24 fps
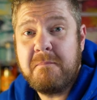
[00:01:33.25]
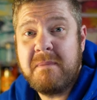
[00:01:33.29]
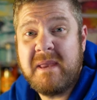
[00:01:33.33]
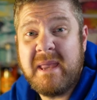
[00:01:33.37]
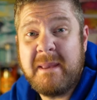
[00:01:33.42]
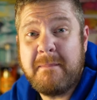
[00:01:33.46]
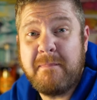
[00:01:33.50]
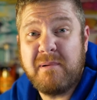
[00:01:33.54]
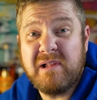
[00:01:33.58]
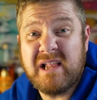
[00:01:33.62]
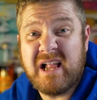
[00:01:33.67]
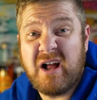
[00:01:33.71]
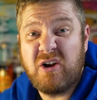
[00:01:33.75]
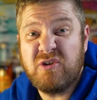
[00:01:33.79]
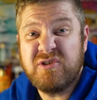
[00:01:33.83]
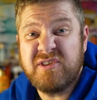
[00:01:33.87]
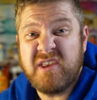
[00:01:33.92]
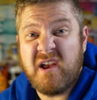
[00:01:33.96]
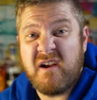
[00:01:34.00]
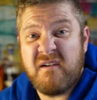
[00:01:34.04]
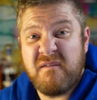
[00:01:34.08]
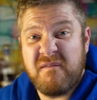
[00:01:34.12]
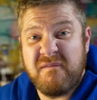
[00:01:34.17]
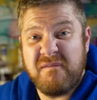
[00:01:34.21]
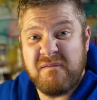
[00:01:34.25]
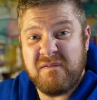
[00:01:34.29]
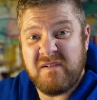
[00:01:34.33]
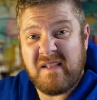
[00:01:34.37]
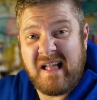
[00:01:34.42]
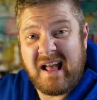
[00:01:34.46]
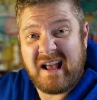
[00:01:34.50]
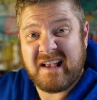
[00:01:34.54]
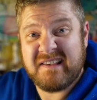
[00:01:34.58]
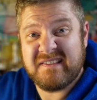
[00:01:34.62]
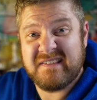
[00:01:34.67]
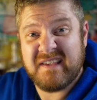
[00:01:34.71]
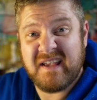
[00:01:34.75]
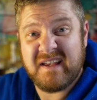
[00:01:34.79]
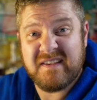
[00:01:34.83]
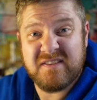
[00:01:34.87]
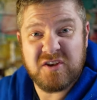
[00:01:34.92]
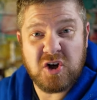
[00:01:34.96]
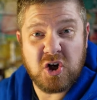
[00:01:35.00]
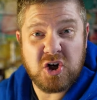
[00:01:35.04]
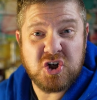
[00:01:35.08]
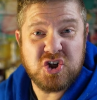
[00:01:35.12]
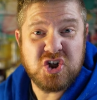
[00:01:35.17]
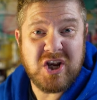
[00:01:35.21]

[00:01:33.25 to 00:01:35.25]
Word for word: people out there flexing their